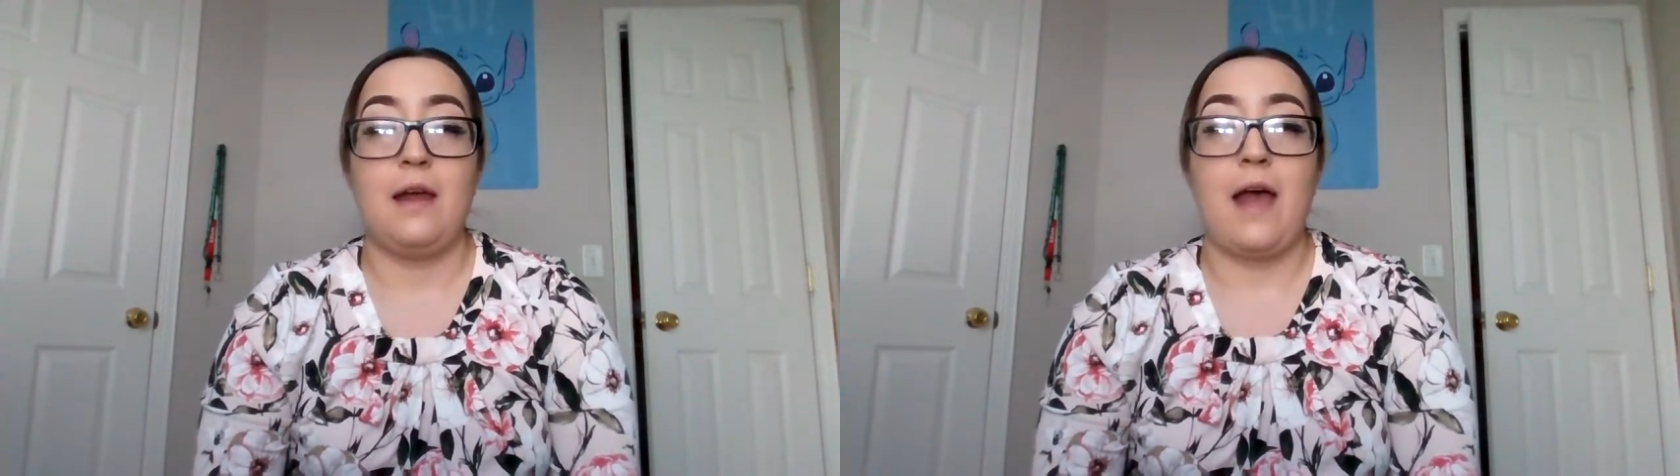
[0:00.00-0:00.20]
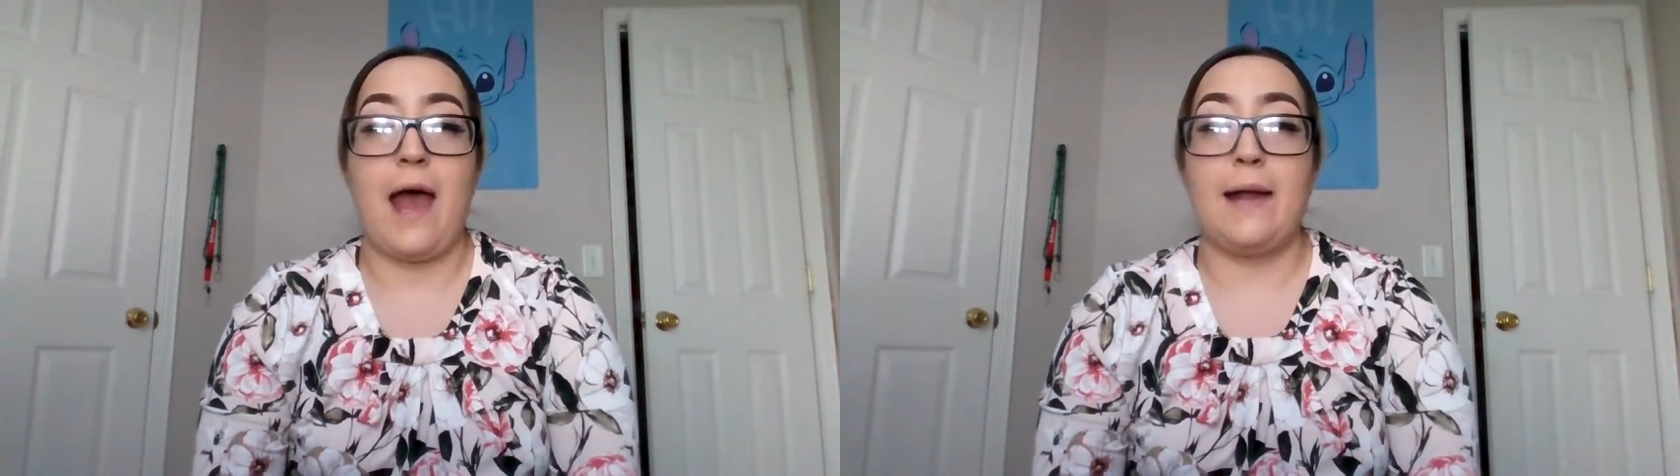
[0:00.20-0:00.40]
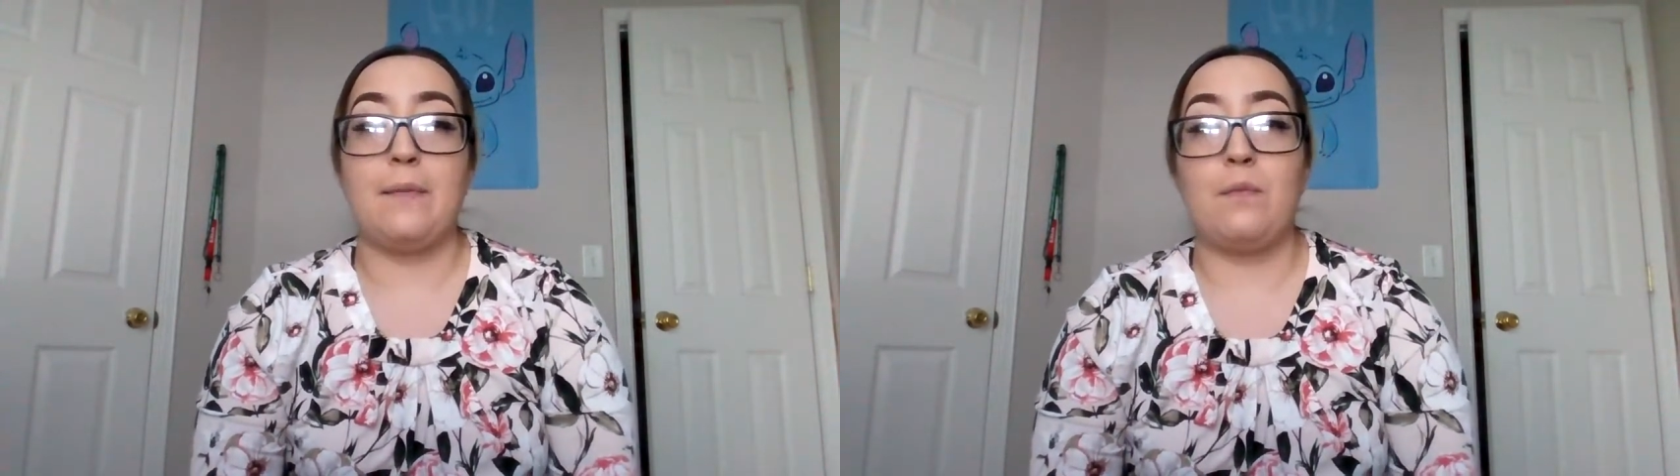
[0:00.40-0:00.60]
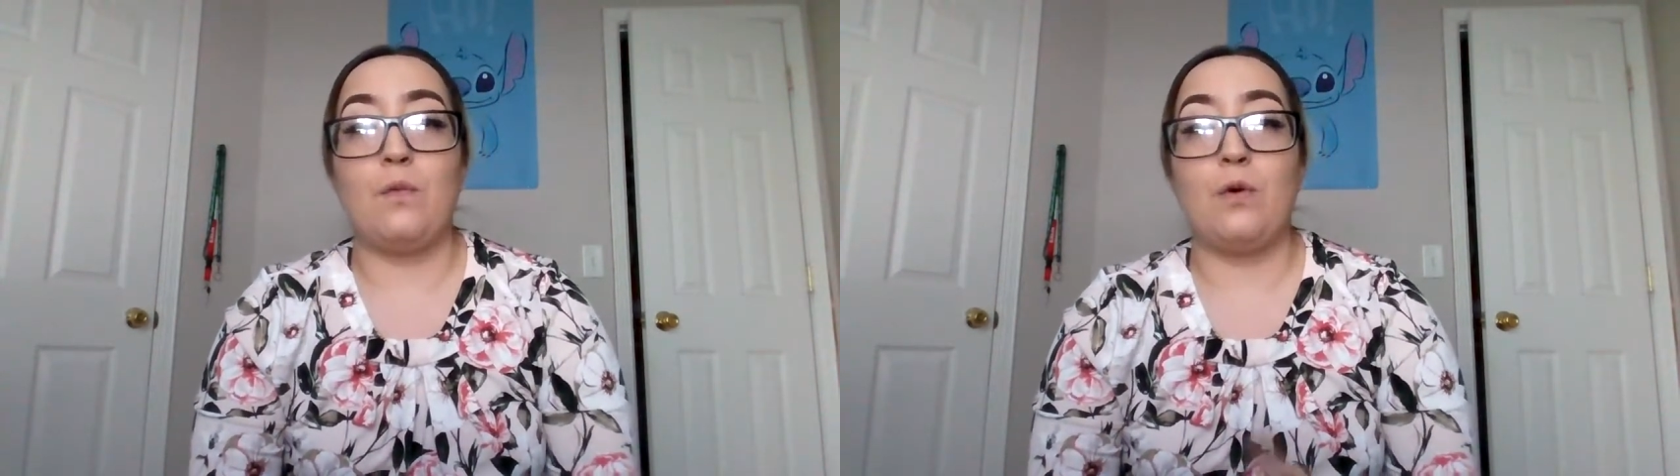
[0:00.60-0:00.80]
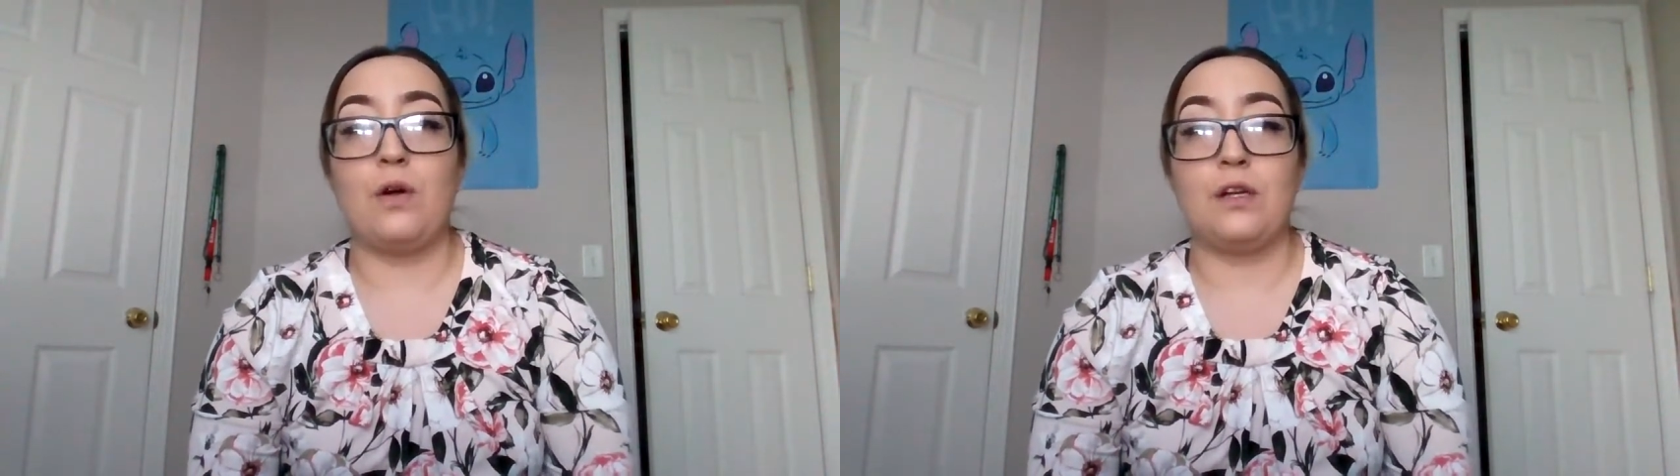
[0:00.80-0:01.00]
add
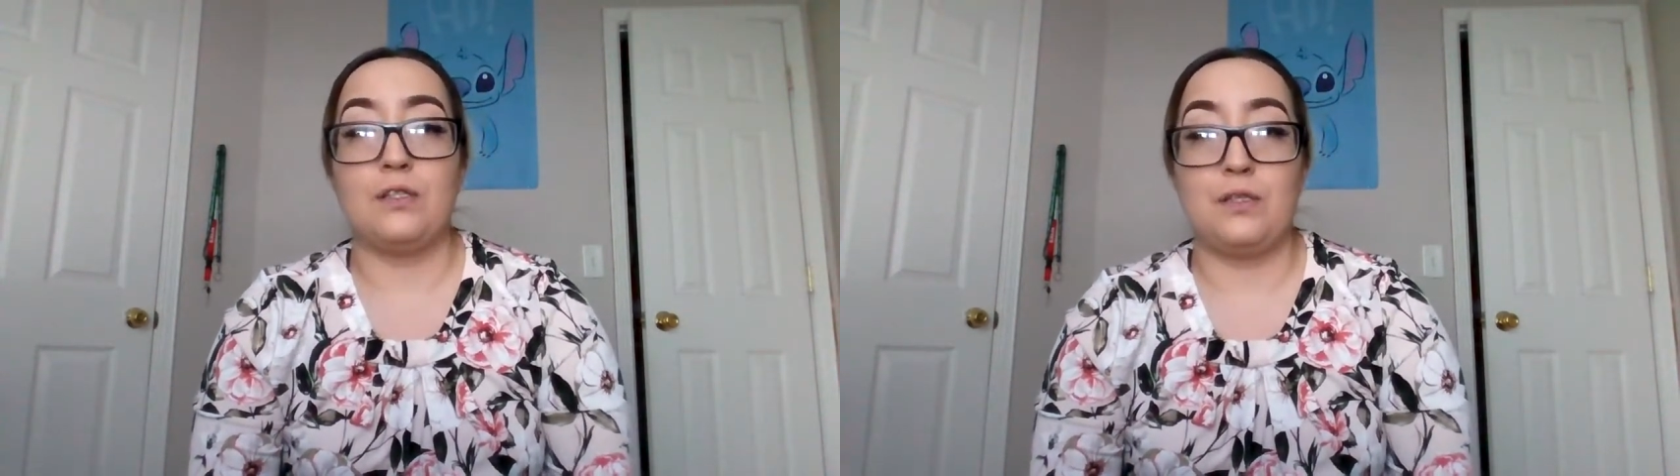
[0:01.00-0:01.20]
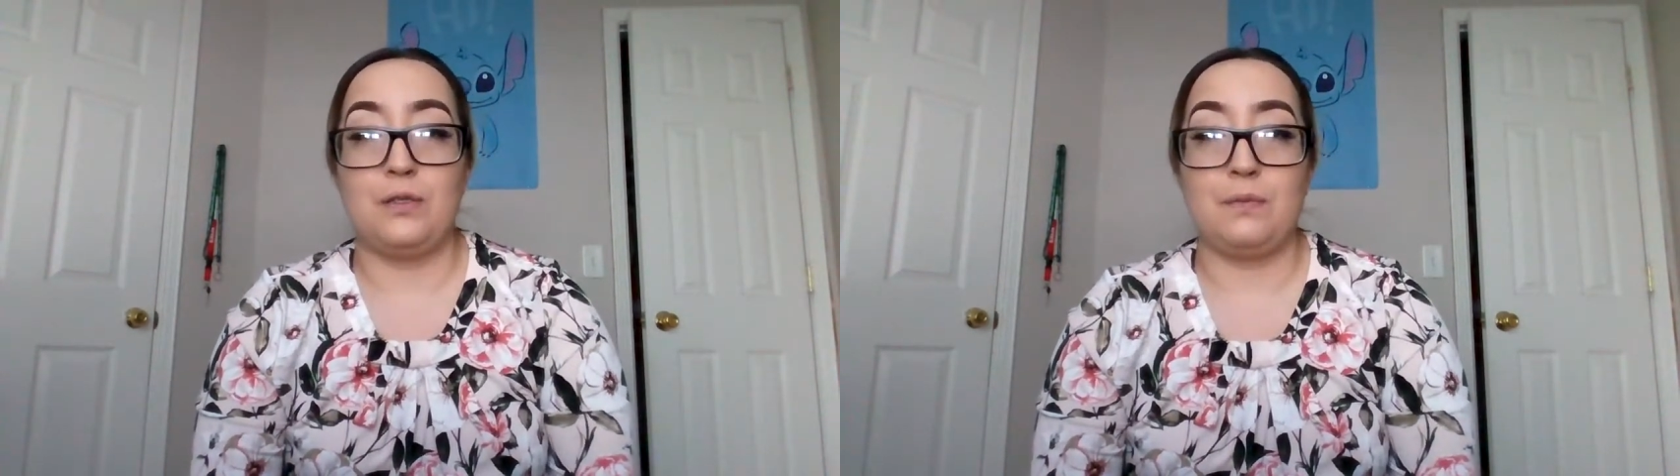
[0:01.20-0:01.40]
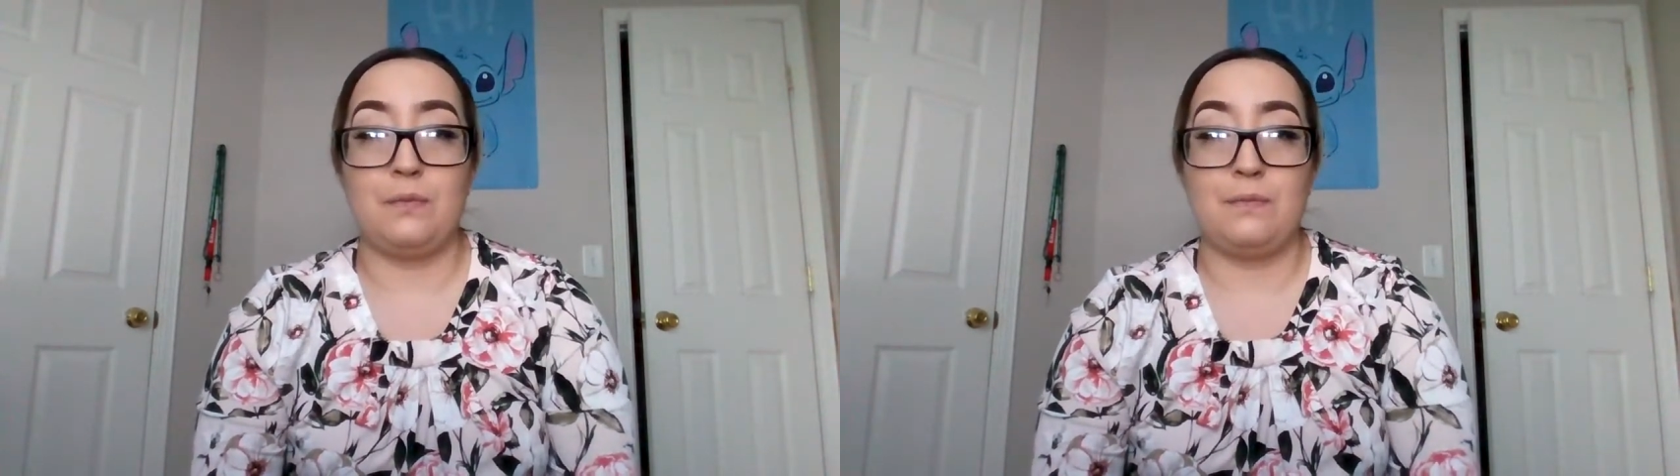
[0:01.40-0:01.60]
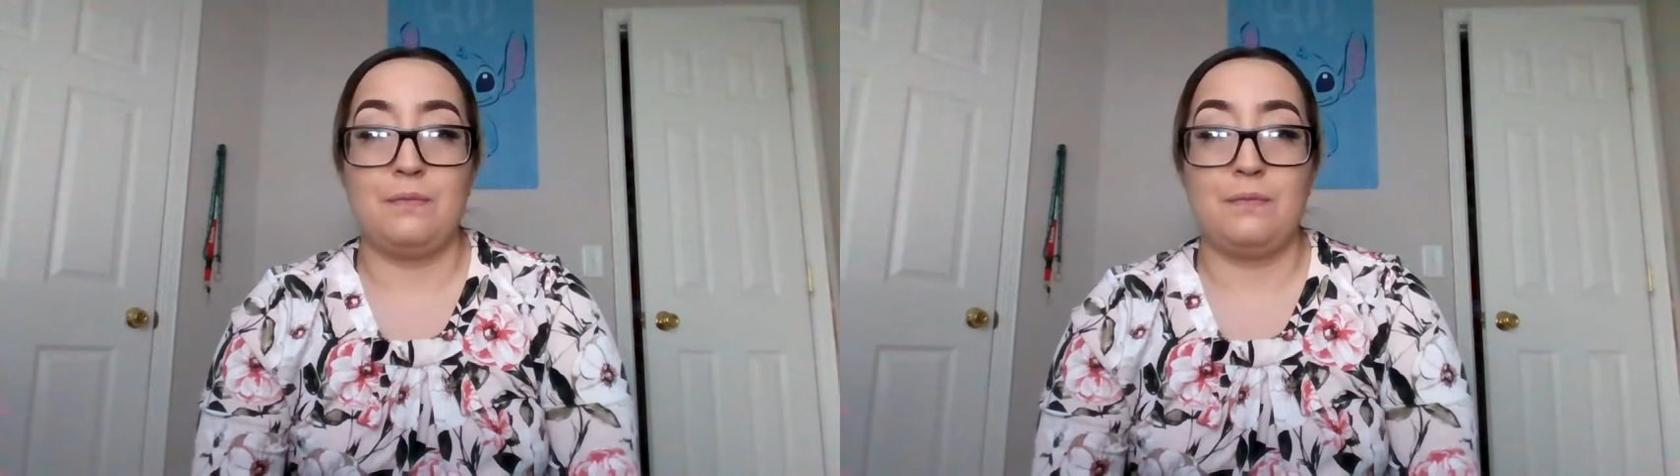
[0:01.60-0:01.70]
more to